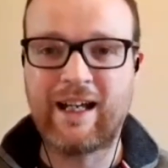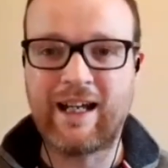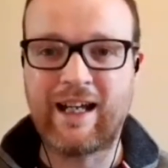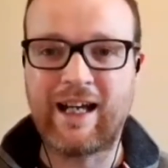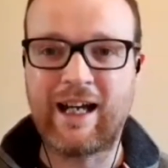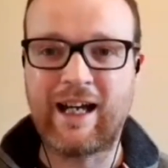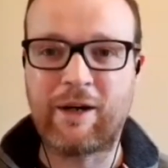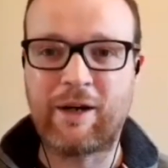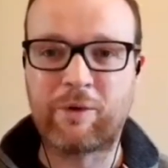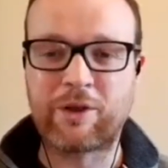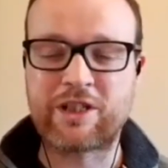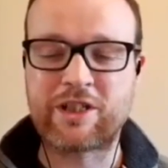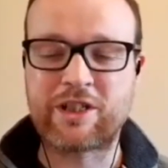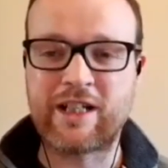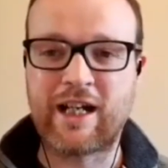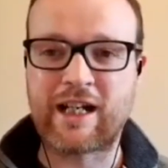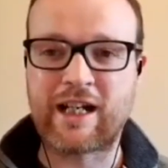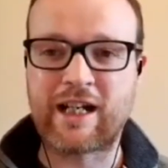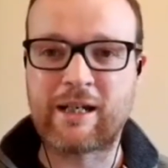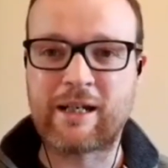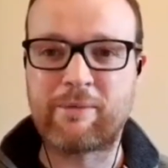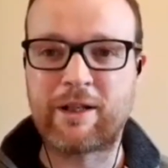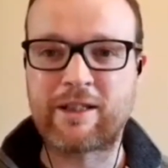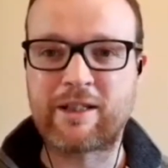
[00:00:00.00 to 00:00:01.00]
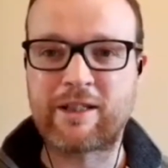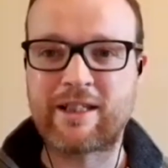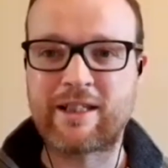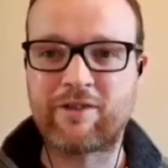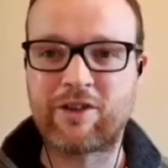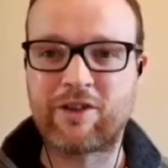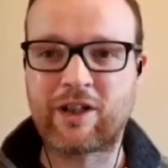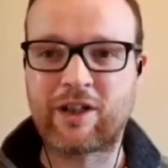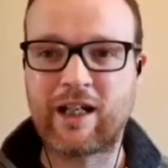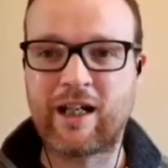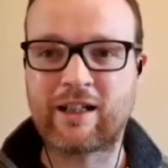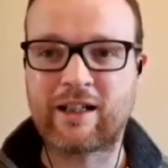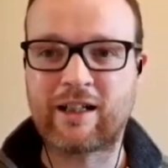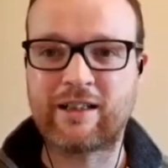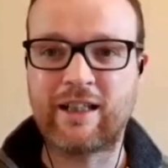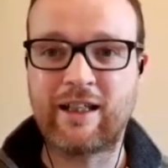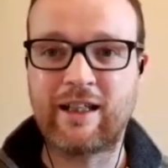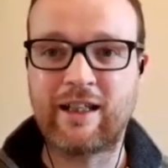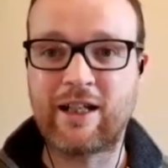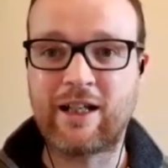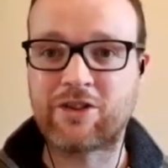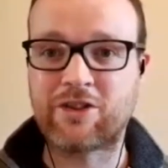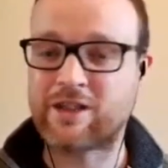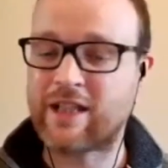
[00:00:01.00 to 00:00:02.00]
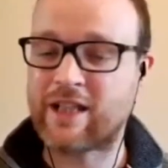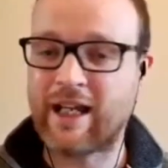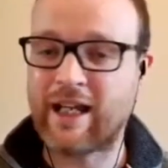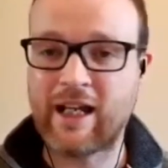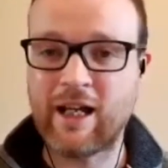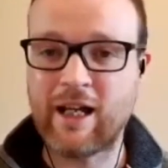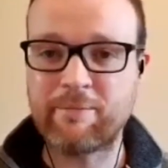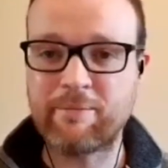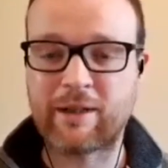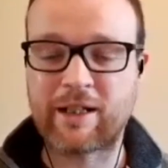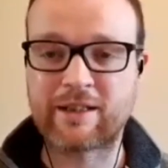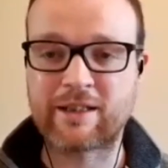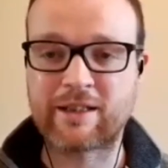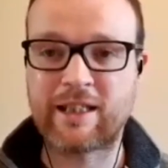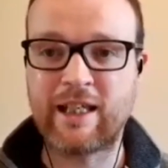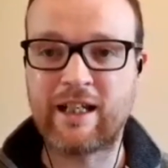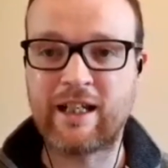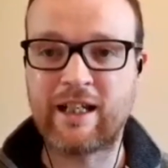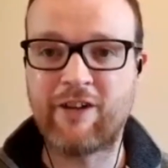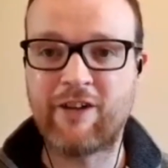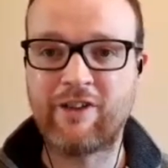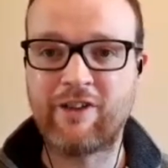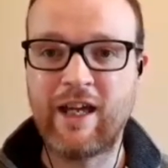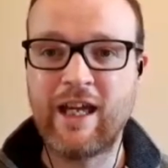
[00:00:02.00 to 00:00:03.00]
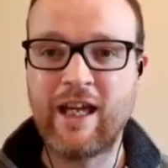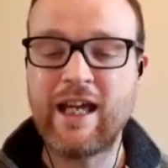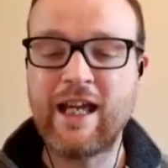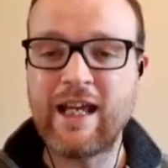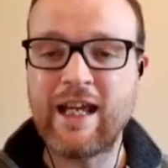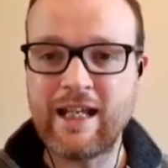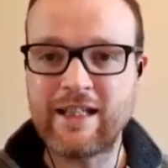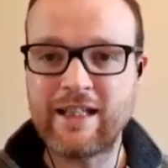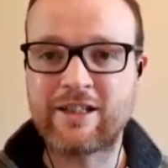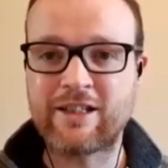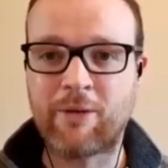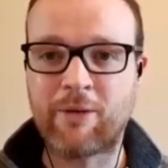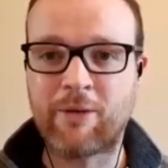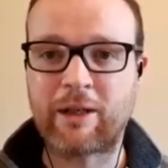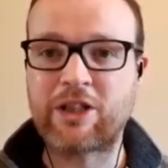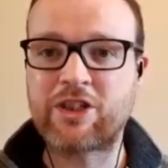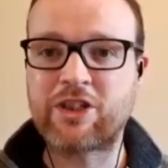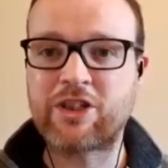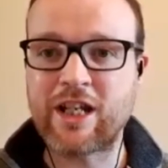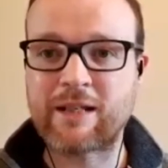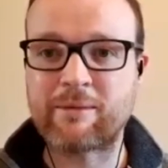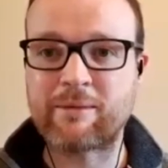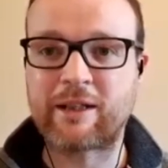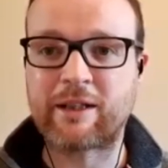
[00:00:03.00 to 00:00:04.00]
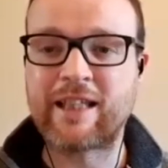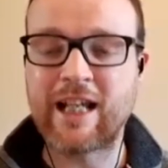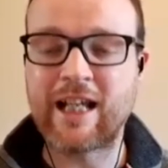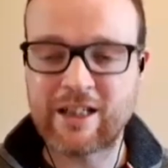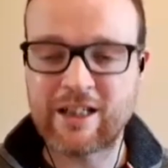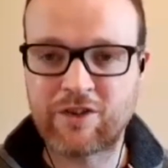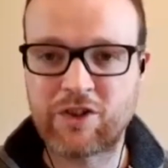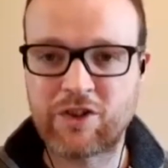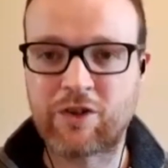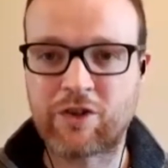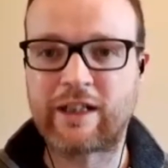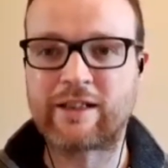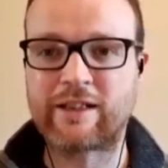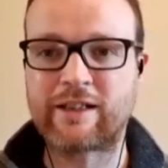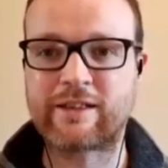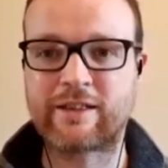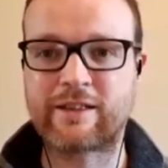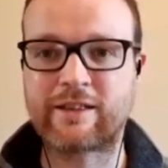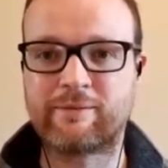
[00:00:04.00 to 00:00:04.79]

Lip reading: which started at about 7 o'clock, then just hang on because kickoff is coming. Gentlemen, thanks for joining us.